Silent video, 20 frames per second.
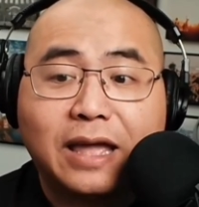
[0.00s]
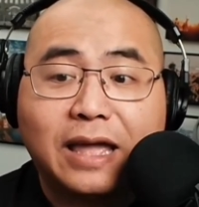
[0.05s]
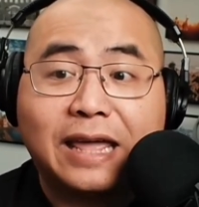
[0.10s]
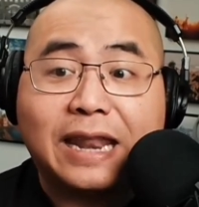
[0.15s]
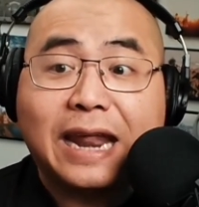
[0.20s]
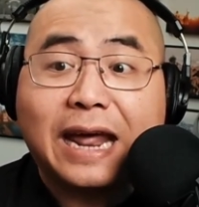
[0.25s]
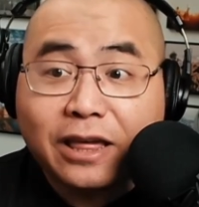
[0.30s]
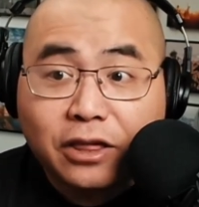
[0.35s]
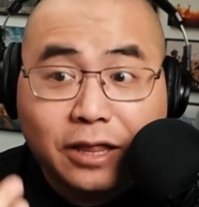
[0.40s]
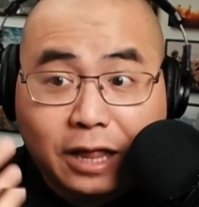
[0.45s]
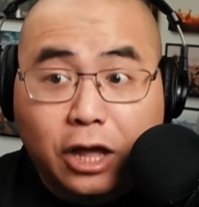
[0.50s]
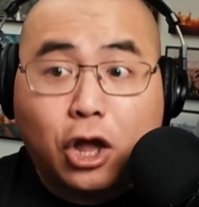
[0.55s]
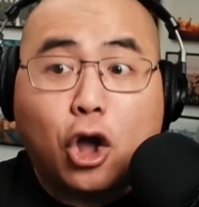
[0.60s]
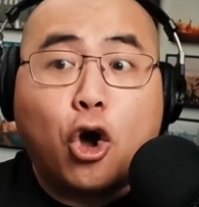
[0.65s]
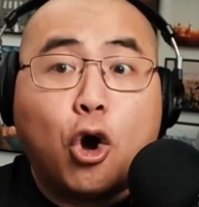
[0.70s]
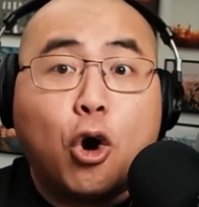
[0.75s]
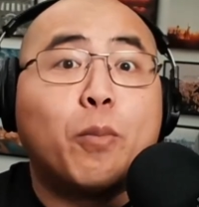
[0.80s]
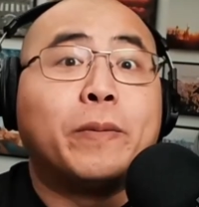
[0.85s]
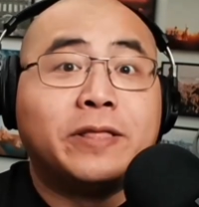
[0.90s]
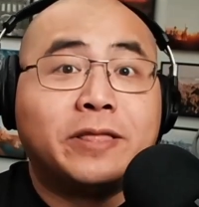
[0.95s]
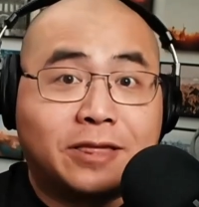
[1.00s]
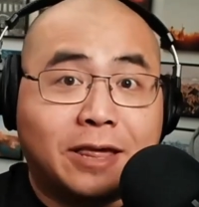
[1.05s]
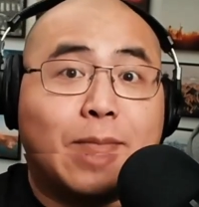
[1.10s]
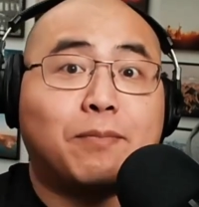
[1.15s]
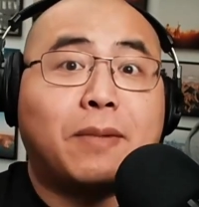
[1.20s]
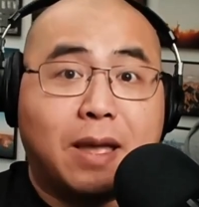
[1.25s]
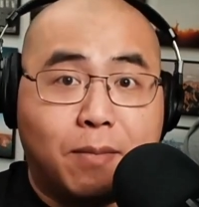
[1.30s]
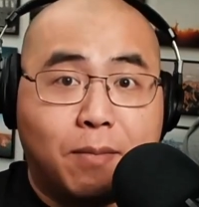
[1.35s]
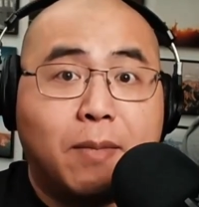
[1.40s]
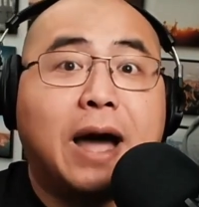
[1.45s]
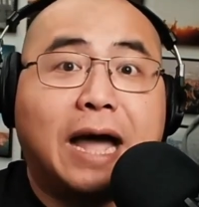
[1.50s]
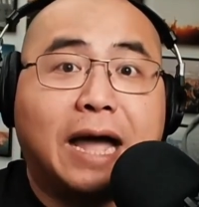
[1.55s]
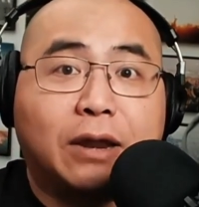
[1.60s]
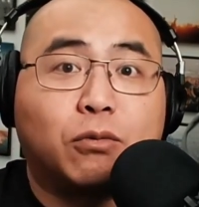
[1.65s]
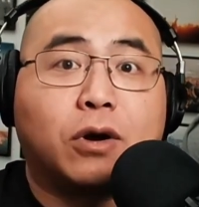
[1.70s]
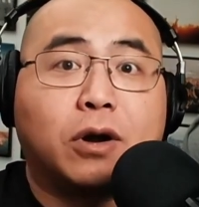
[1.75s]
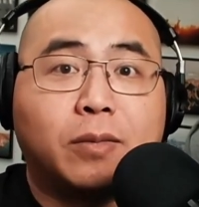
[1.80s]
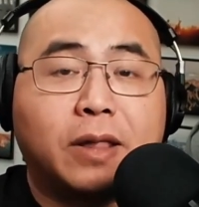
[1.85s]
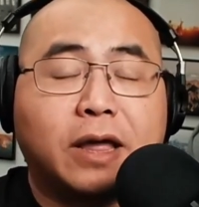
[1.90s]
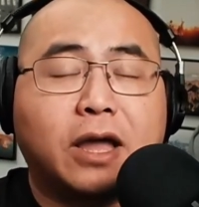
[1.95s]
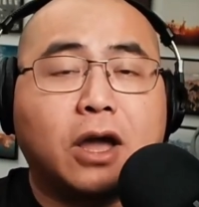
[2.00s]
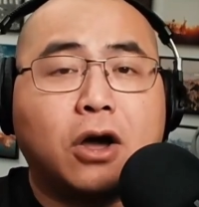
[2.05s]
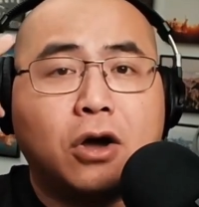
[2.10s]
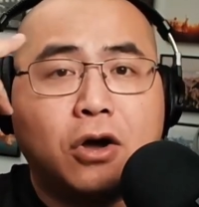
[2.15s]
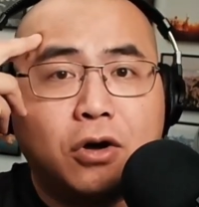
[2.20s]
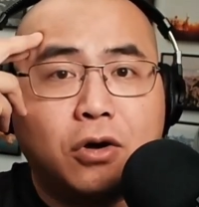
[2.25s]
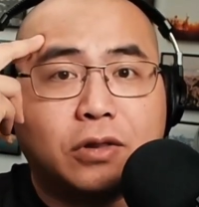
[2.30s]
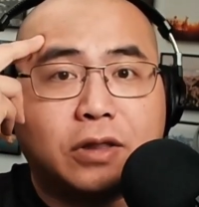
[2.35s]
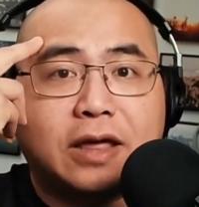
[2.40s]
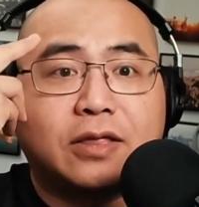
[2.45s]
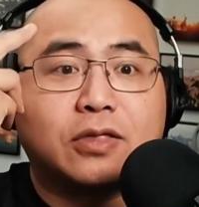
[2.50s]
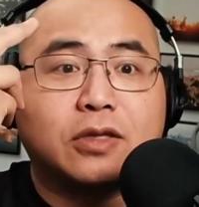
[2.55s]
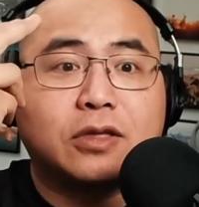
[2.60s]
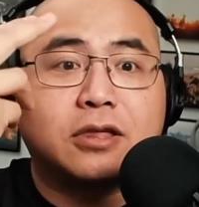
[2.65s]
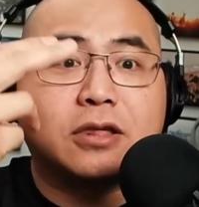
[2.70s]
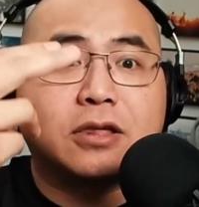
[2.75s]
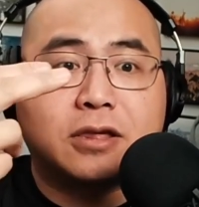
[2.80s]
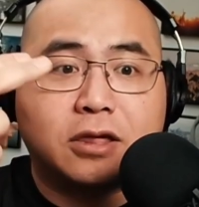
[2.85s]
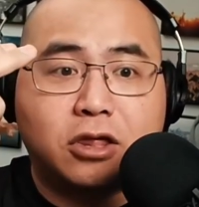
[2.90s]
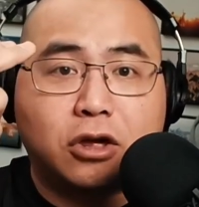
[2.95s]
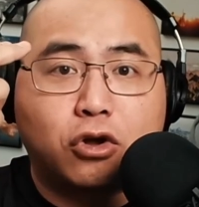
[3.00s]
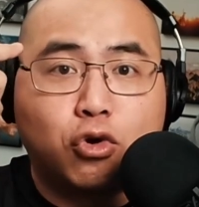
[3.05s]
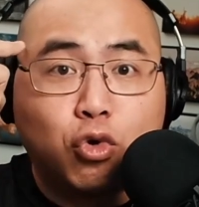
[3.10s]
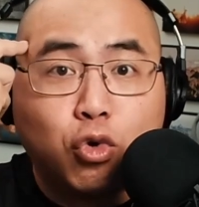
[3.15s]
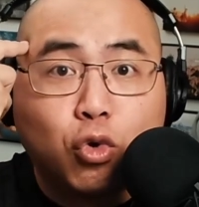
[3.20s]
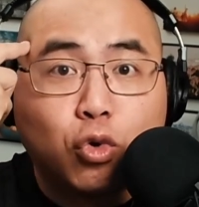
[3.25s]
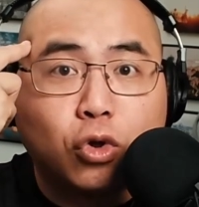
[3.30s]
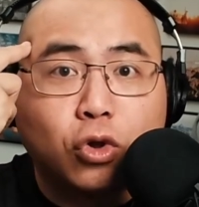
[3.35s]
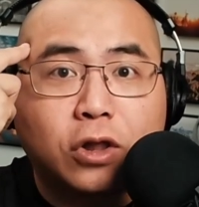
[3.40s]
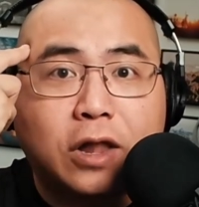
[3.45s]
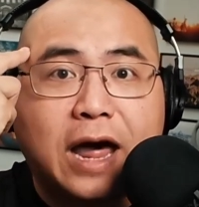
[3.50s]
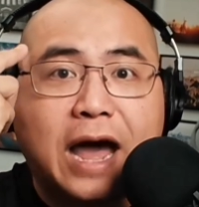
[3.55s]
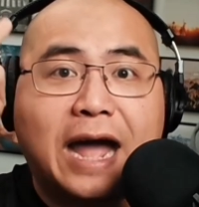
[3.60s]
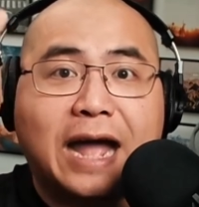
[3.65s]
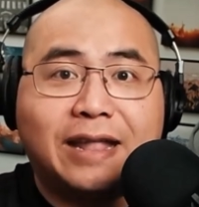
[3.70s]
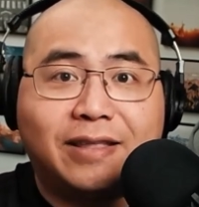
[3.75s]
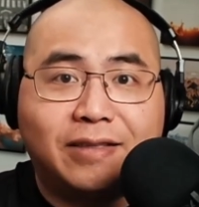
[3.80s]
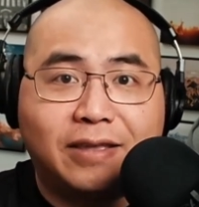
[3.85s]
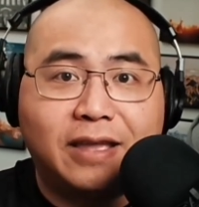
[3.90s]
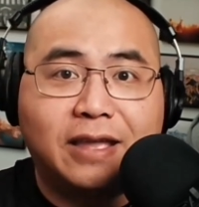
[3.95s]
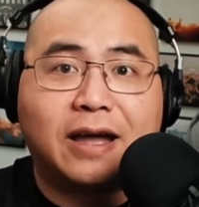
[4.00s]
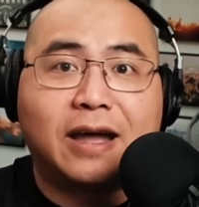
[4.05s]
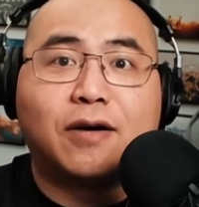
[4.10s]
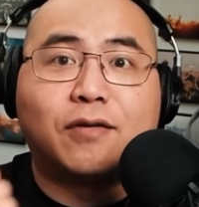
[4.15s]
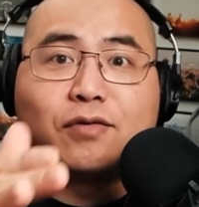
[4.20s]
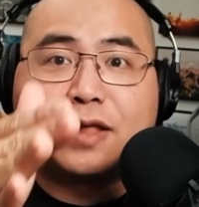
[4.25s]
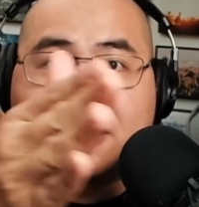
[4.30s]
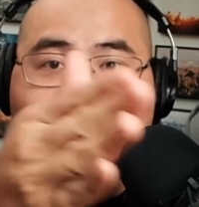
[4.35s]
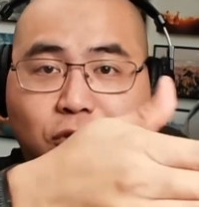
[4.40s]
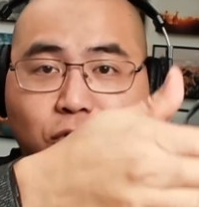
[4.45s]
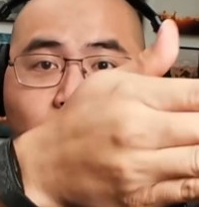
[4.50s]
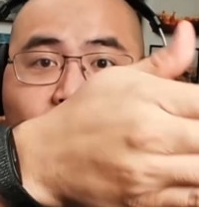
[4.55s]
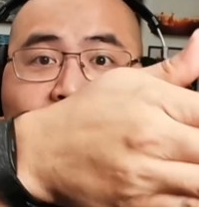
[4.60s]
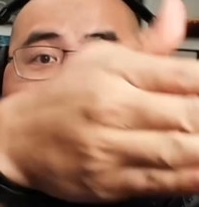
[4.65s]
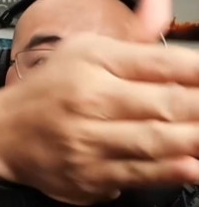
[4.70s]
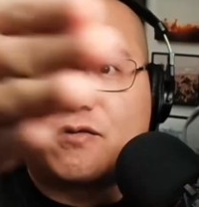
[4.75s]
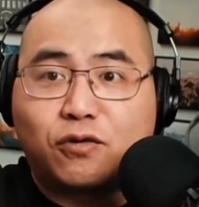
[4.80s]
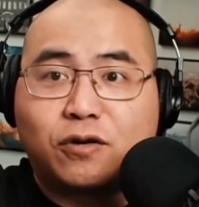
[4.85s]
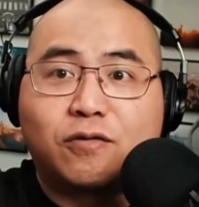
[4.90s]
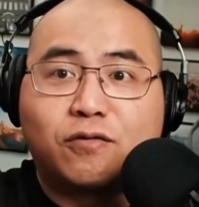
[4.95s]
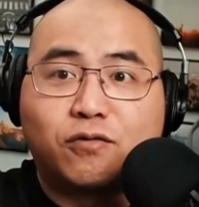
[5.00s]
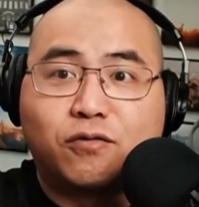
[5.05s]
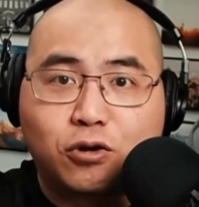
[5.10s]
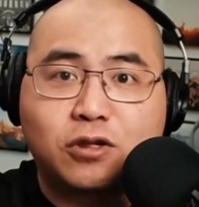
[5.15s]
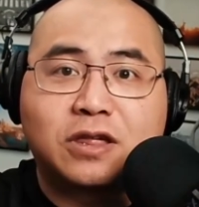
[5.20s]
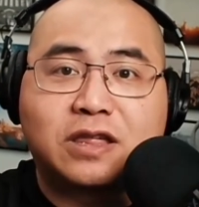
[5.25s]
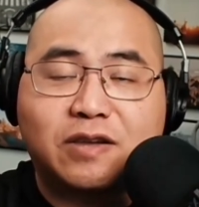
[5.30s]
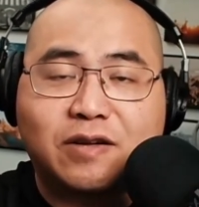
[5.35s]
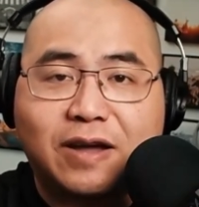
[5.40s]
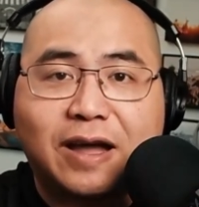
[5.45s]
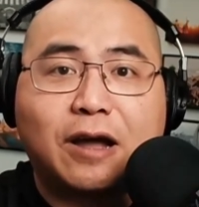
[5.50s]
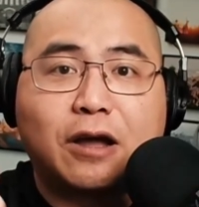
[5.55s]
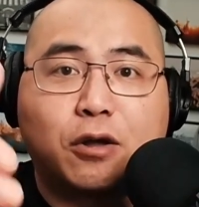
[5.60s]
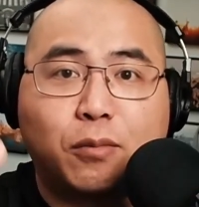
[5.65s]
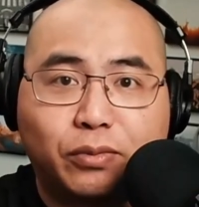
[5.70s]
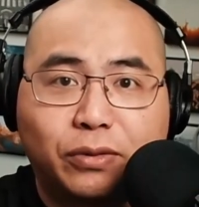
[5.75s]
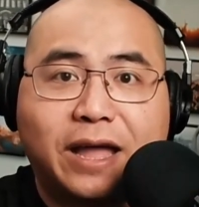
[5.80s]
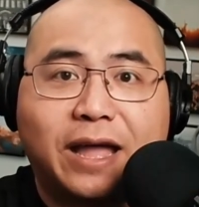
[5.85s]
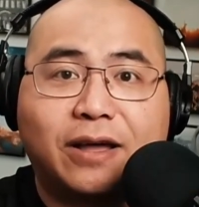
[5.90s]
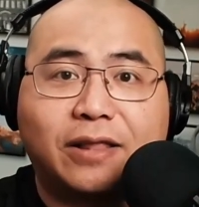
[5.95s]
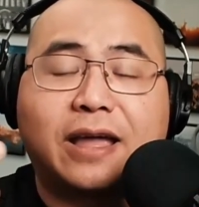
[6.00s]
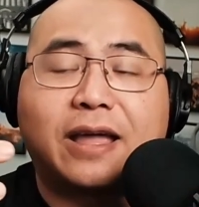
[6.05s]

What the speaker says: it actually like opens up my mind where I'm like, oh, like this is such a cool idea of like there's different versions of how it could play out.